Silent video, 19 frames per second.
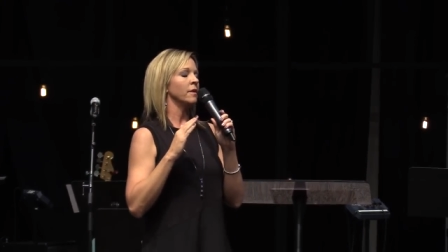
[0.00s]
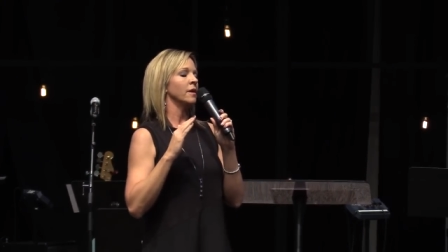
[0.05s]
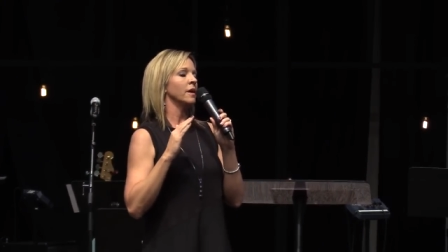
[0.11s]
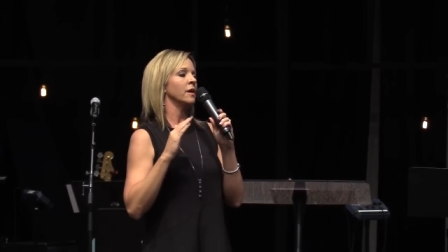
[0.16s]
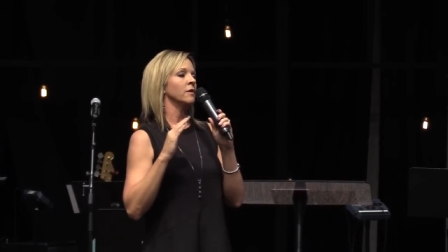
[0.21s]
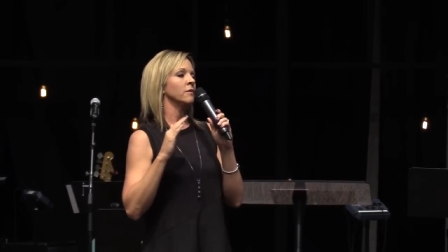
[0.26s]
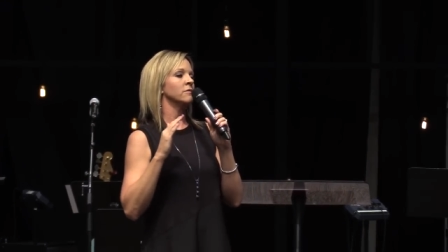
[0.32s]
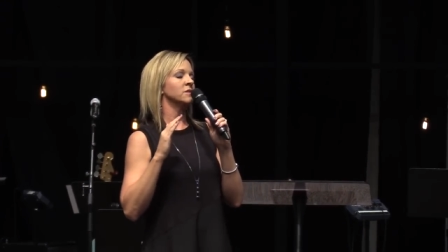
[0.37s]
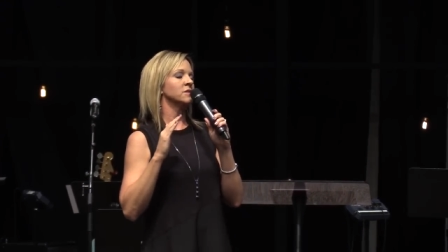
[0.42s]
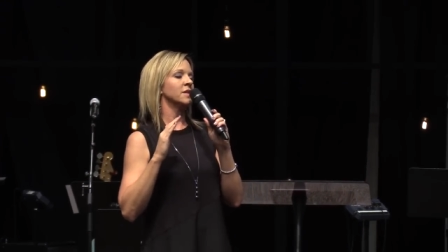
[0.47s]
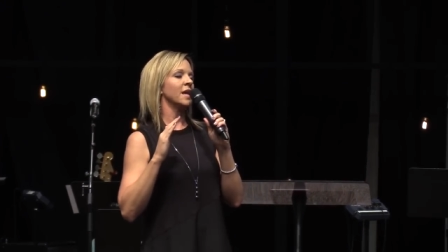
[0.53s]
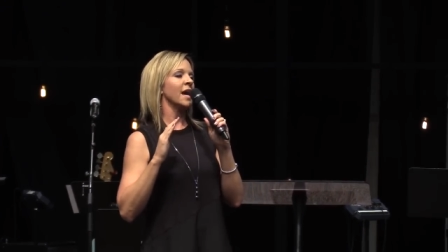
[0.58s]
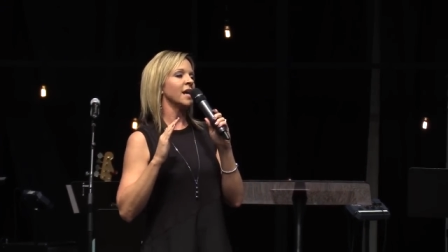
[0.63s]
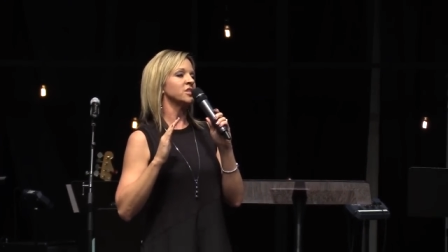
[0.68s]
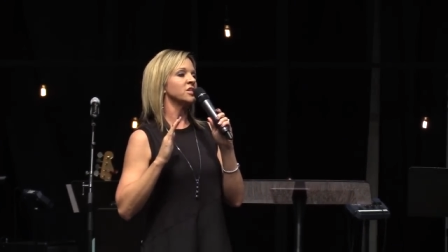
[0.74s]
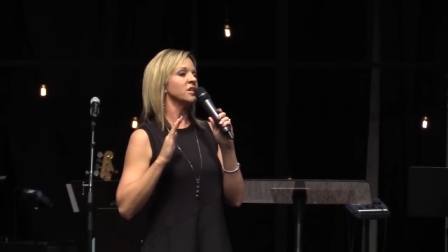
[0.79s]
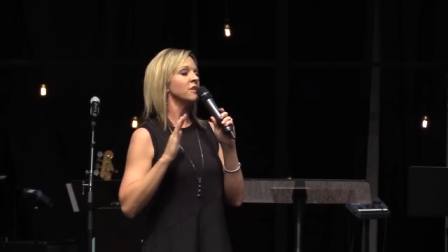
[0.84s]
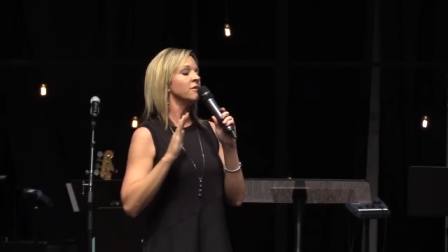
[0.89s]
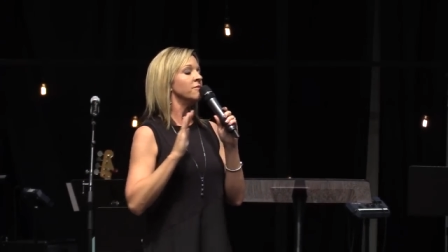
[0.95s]
uh, was to
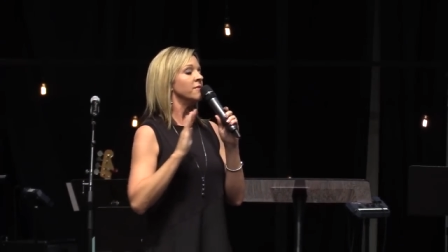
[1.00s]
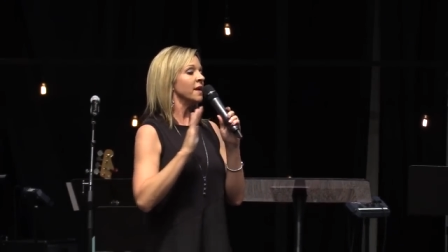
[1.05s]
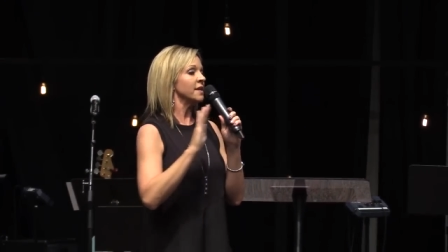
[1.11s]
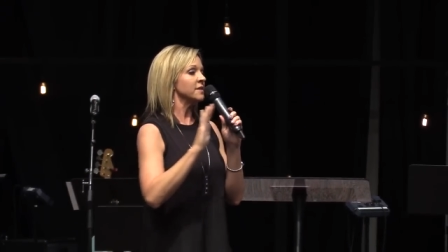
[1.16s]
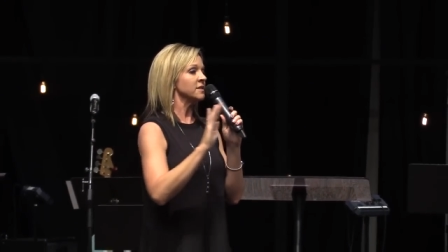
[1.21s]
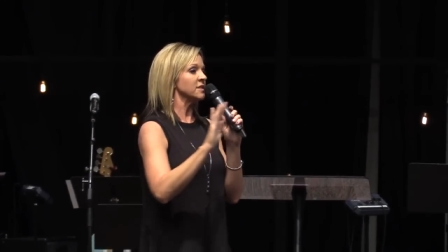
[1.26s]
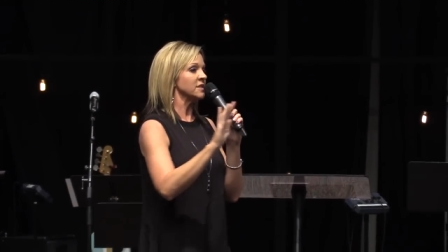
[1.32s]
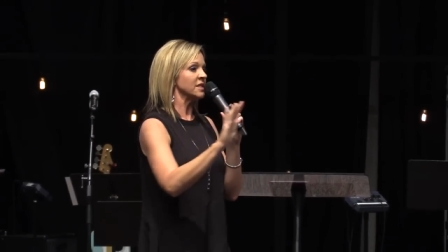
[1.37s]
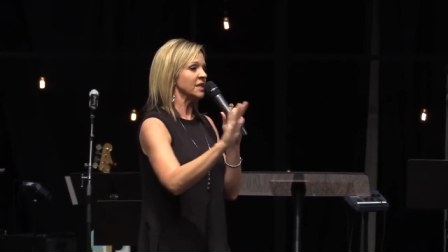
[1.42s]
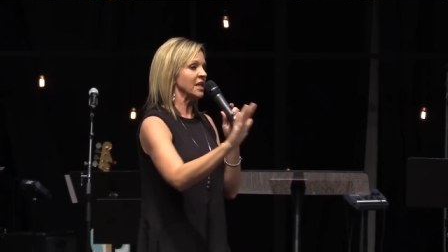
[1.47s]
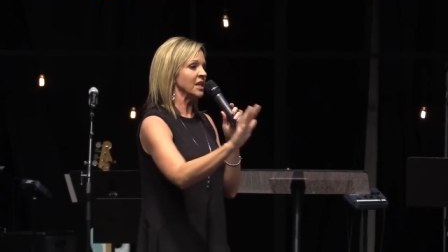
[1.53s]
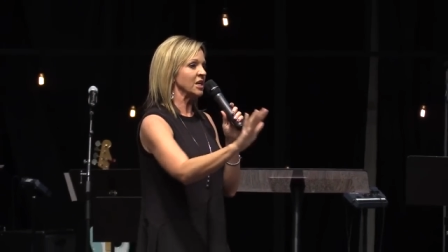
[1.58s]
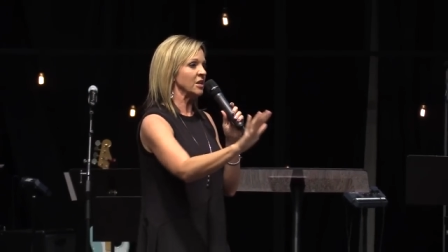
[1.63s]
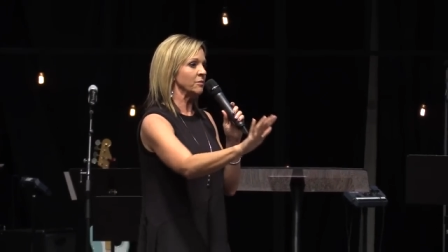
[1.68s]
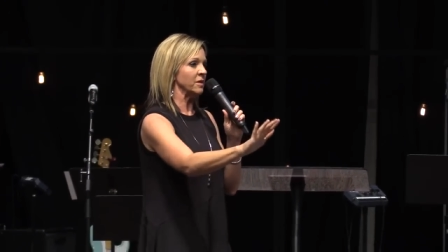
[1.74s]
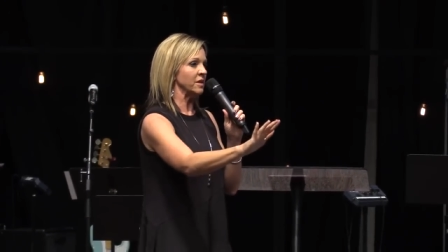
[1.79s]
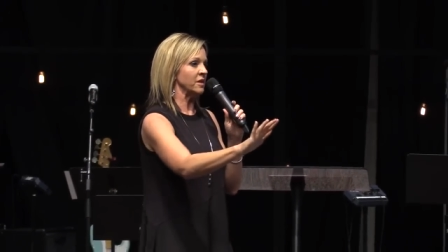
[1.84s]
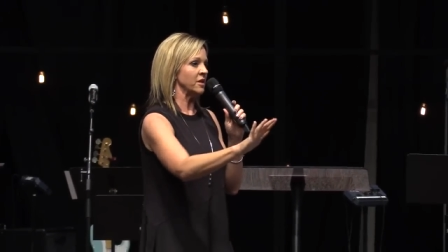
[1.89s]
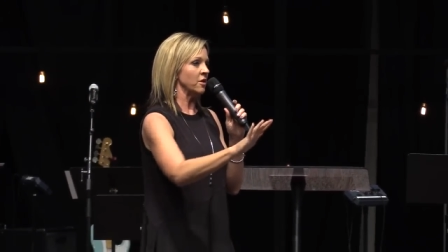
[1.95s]
actually advance his
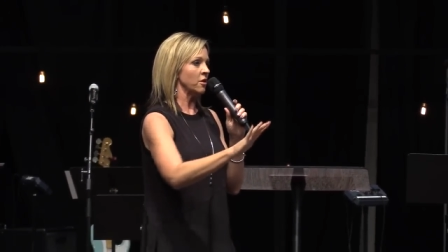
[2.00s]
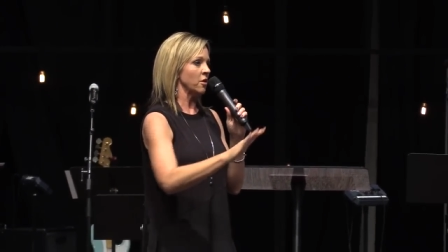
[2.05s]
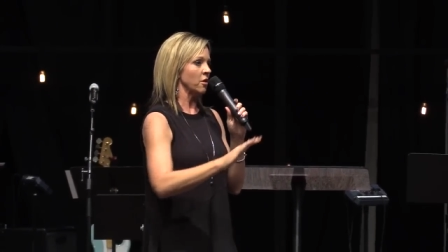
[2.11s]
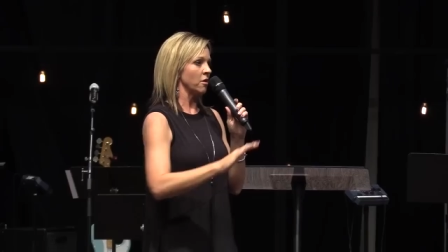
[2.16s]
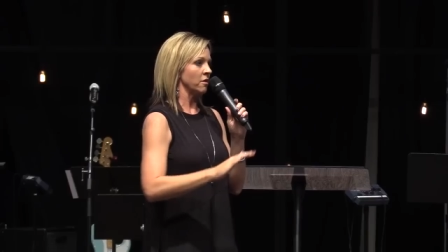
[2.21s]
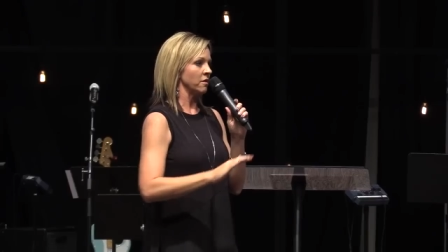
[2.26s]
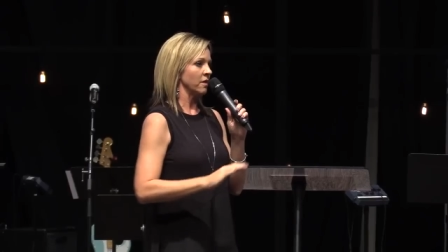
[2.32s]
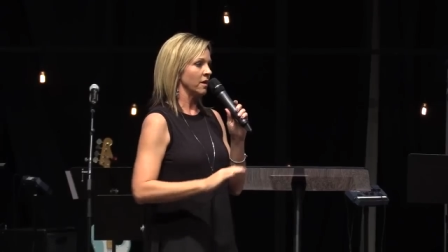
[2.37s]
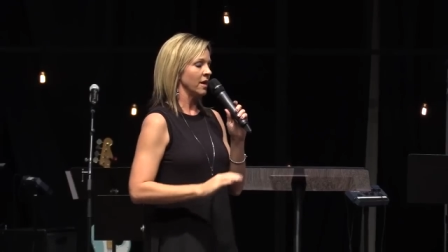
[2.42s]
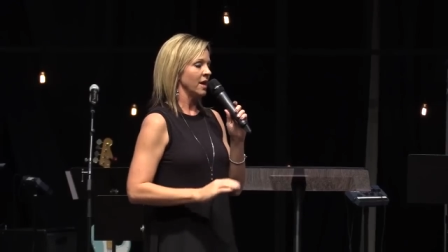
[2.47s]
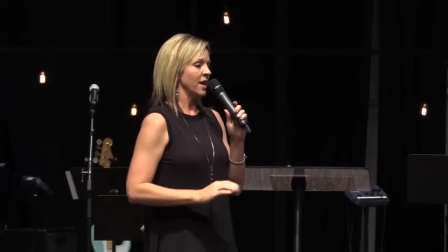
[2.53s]
kingdom in the earth